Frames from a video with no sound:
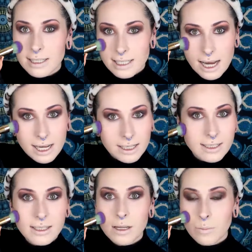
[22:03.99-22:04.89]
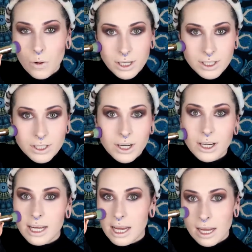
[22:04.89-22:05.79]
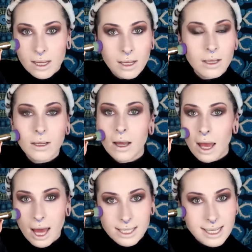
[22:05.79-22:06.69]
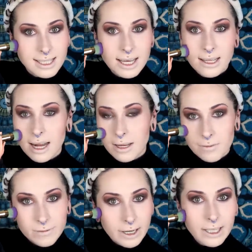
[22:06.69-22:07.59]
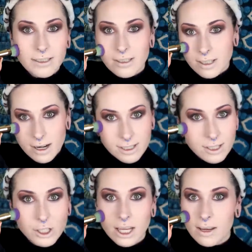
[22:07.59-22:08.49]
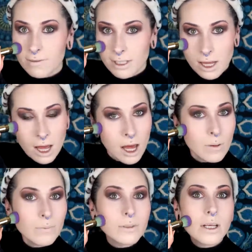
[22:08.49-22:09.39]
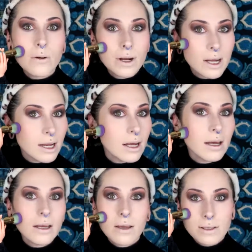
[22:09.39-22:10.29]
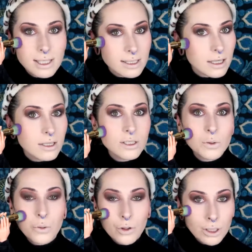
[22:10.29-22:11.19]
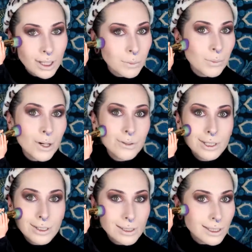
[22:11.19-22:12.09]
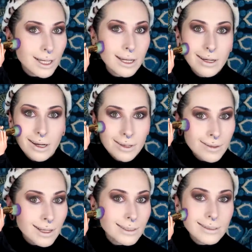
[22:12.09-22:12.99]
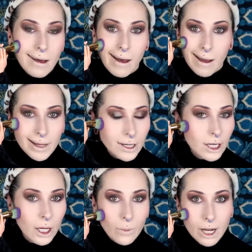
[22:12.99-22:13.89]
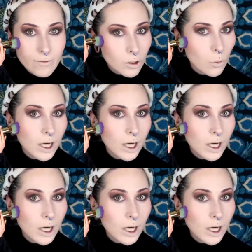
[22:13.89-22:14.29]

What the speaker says: this side is a little more sturdy. As I say that, it freaking starts to shift. So we're gonna use these little swirling motions to get it on this side, you know, whatever